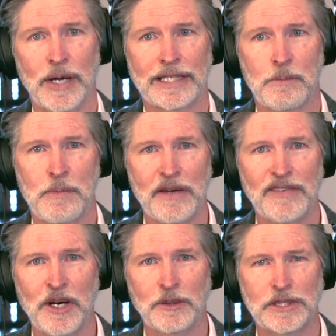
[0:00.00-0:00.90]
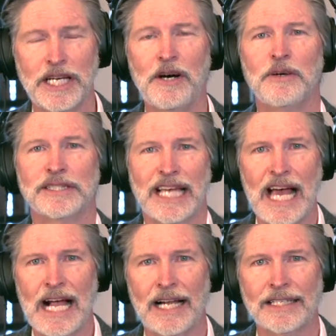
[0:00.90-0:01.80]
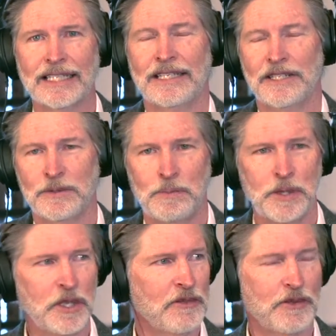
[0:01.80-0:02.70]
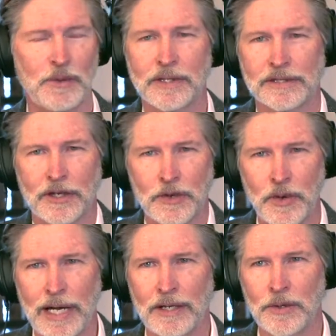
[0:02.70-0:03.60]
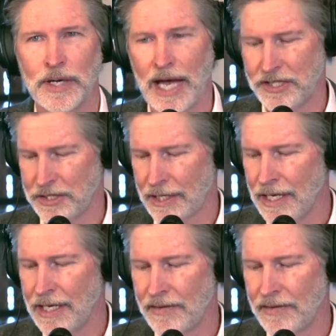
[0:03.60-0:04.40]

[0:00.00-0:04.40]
we're at the Bevy Hotel. It's elegant, it's beautiful, it's a great location.